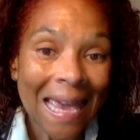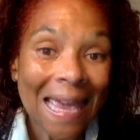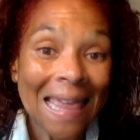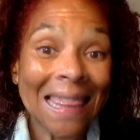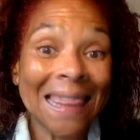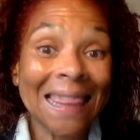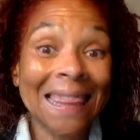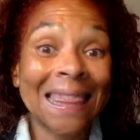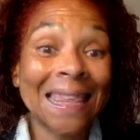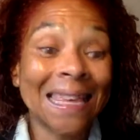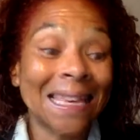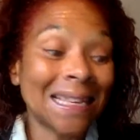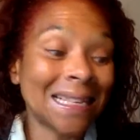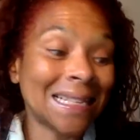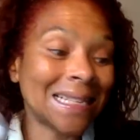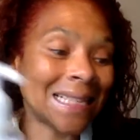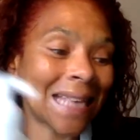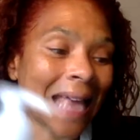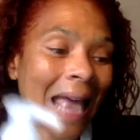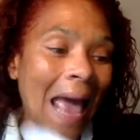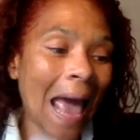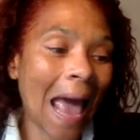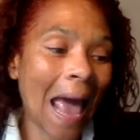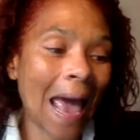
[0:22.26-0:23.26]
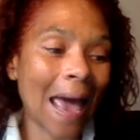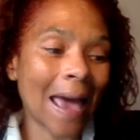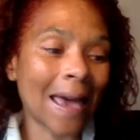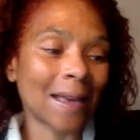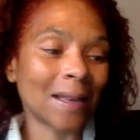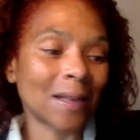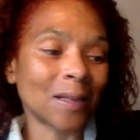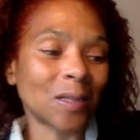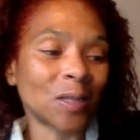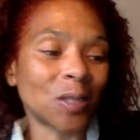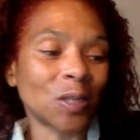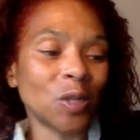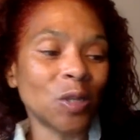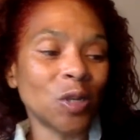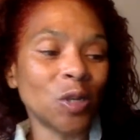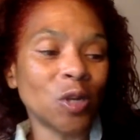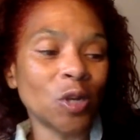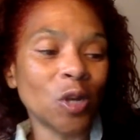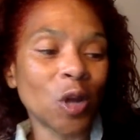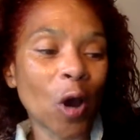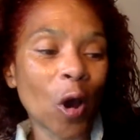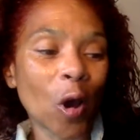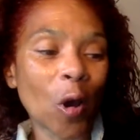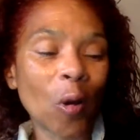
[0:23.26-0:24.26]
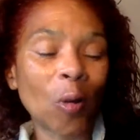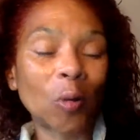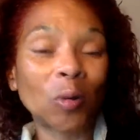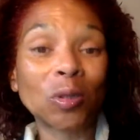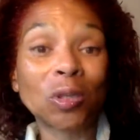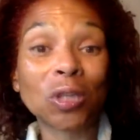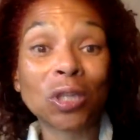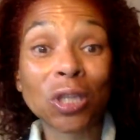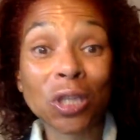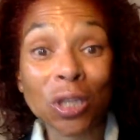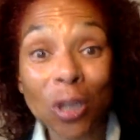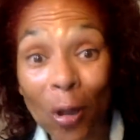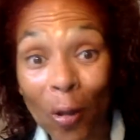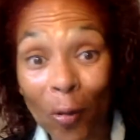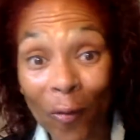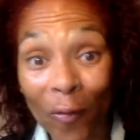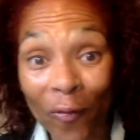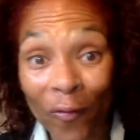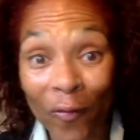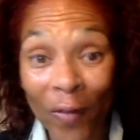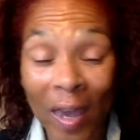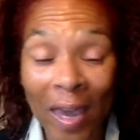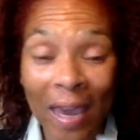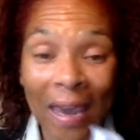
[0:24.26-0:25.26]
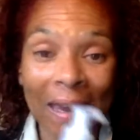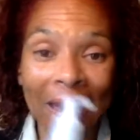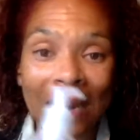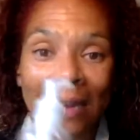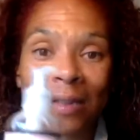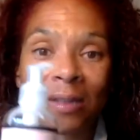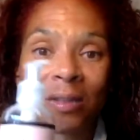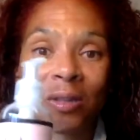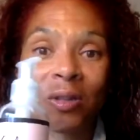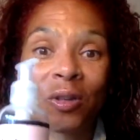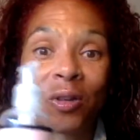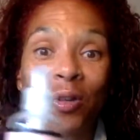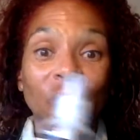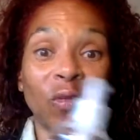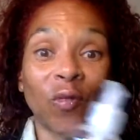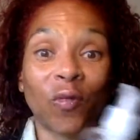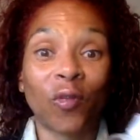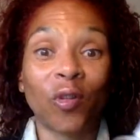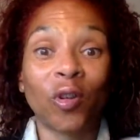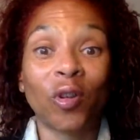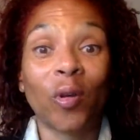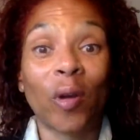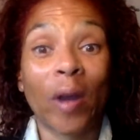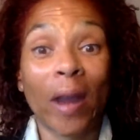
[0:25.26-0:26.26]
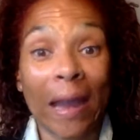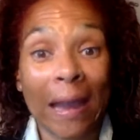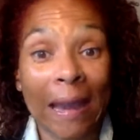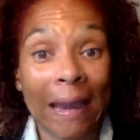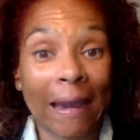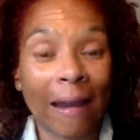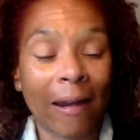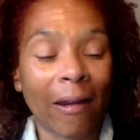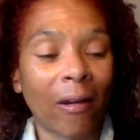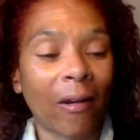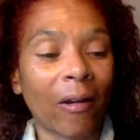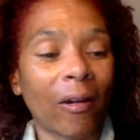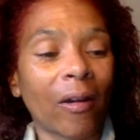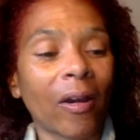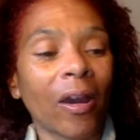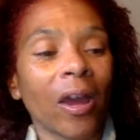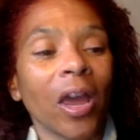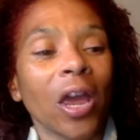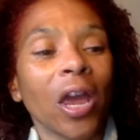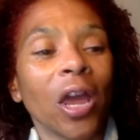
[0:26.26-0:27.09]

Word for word: This has no sulfate. It's good for your hair.